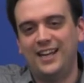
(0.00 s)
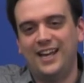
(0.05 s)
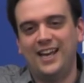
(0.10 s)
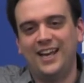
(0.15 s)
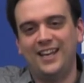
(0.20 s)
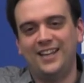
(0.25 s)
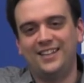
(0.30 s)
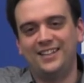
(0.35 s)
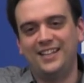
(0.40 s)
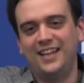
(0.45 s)

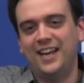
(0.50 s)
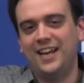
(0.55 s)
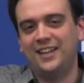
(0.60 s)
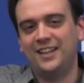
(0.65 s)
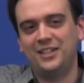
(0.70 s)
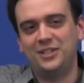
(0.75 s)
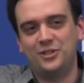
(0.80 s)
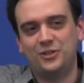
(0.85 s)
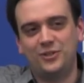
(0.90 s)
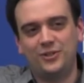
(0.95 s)
And
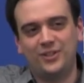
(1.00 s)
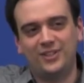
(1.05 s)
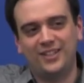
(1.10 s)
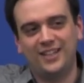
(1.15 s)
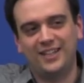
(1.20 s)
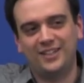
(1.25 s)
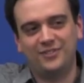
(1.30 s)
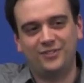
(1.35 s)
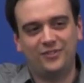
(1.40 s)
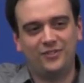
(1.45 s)
yeah, they just look
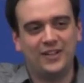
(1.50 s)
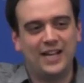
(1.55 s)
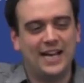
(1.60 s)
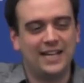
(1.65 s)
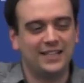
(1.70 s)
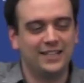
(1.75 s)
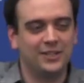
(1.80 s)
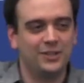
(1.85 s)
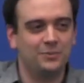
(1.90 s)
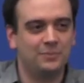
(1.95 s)
like
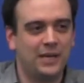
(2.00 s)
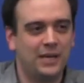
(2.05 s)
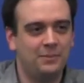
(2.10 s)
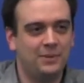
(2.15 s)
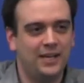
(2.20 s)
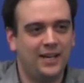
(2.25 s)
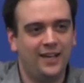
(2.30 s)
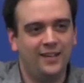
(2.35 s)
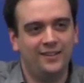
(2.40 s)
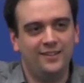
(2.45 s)
flat little
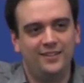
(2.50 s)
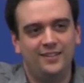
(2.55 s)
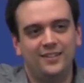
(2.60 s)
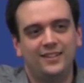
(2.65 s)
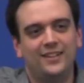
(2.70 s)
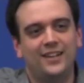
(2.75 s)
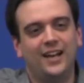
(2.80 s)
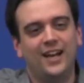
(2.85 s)
baby heads.